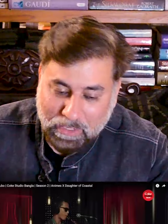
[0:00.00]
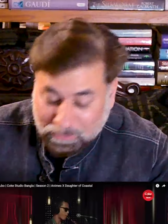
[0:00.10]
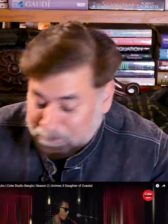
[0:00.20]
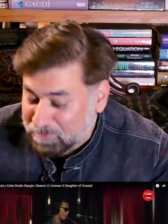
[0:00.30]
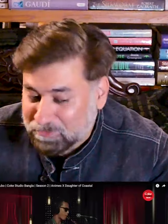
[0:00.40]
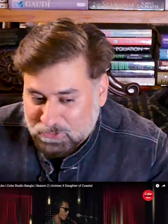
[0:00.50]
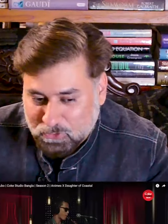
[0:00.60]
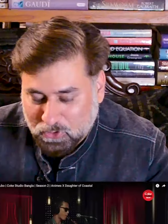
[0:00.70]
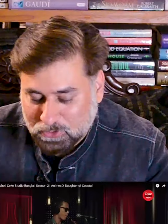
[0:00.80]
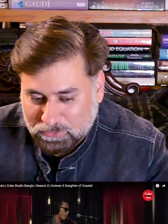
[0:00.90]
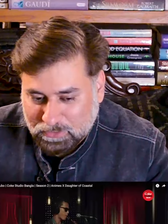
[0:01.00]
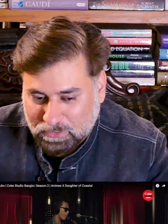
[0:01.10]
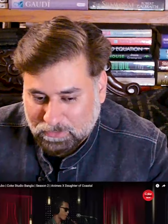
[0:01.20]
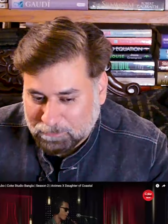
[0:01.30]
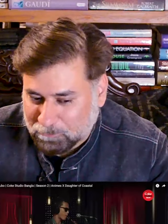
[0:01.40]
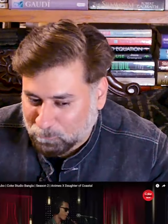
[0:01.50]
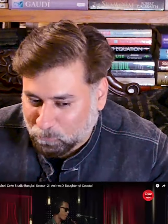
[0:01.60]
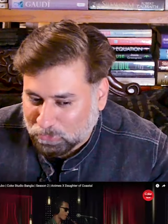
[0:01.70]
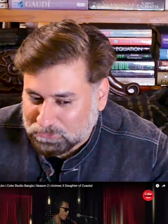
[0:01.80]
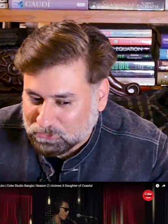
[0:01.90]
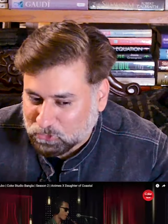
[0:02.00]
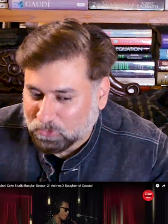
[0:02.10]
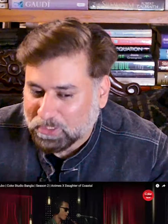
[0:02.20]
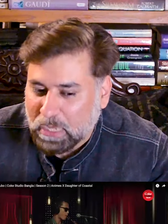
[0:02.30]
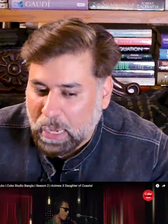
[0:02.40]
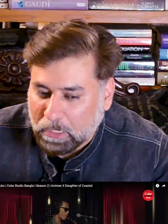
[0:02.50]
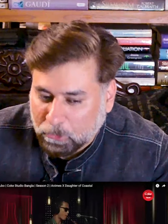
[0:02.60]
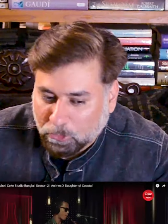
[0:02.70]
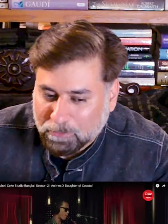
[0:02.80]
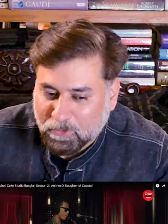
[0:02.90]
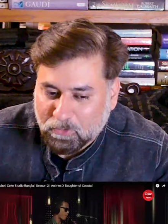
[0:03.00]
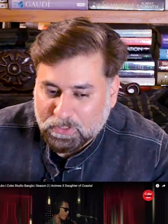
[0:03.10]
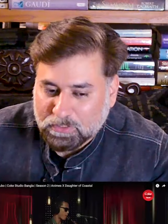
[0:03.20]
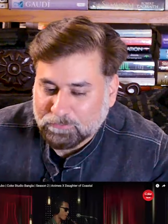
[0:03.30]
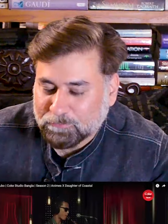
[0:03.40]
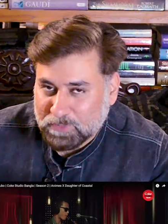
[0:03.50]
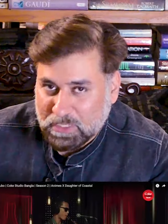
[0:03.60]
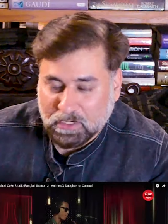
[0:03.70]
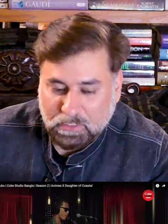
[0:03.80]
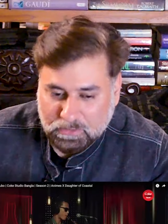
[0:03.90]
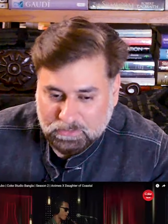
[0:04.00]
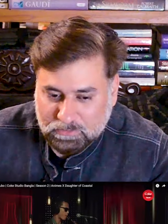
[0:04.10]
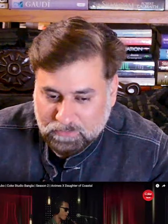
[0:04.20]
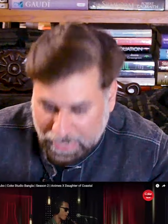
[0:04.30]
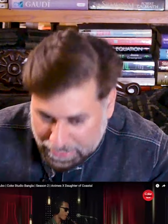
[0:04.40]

The previous song was talking a lot about the earth,